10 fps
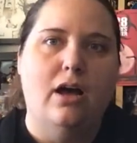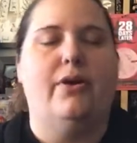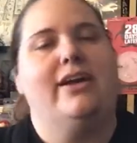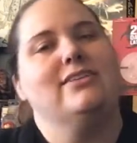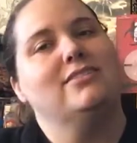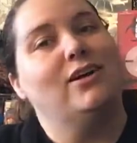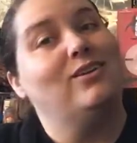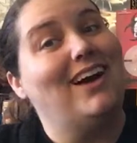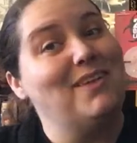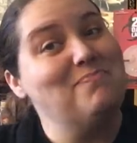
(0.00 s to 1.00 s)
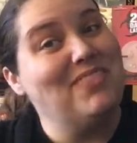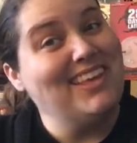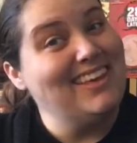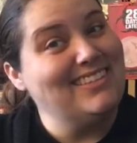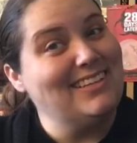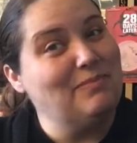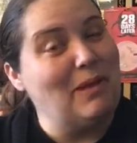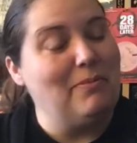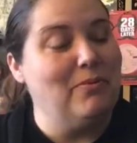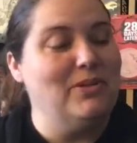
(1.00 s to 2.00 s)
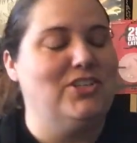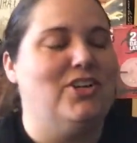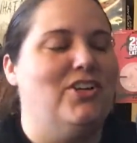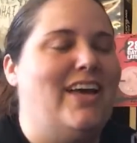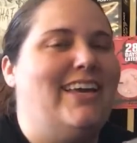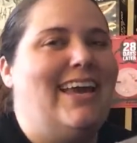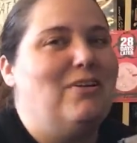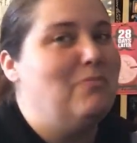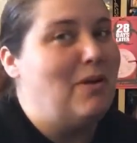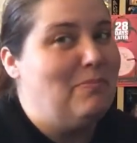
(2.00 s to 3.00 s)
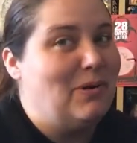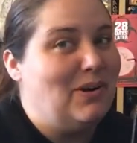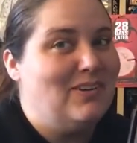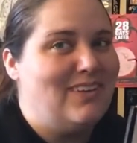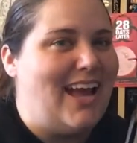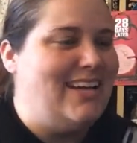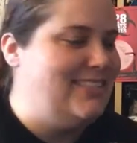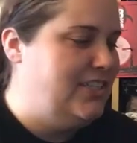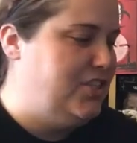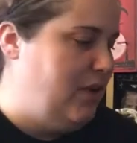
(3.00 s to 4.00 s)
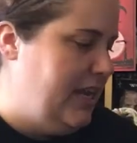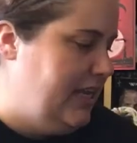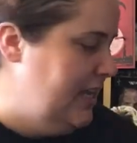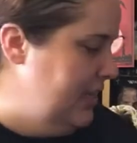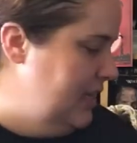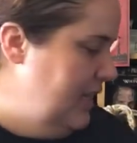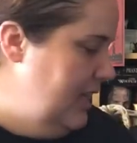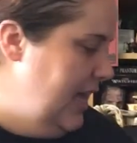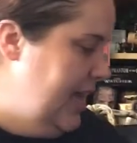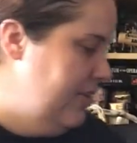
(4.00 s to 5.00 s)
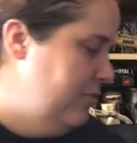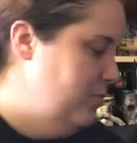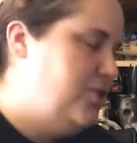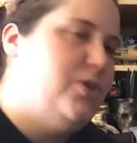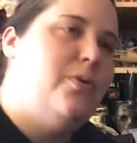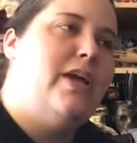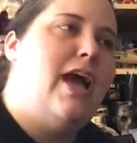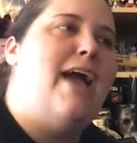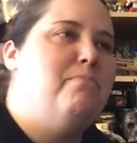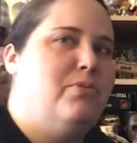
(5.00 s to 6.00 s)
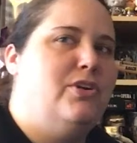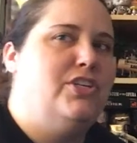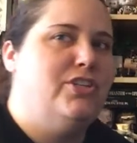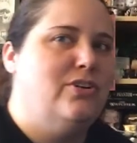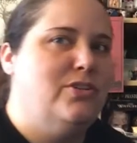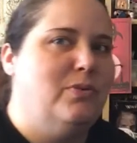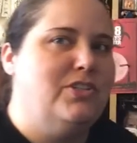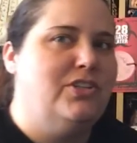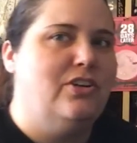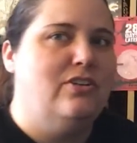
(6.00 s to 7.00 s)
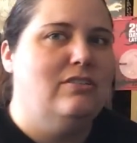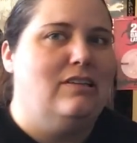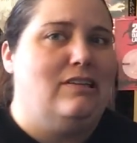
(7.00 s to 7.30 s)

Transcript: Okay, so I'm thinking this is BAM original. I can't remember. I did track it and knew it was showing up. I'm pretty sure it's original.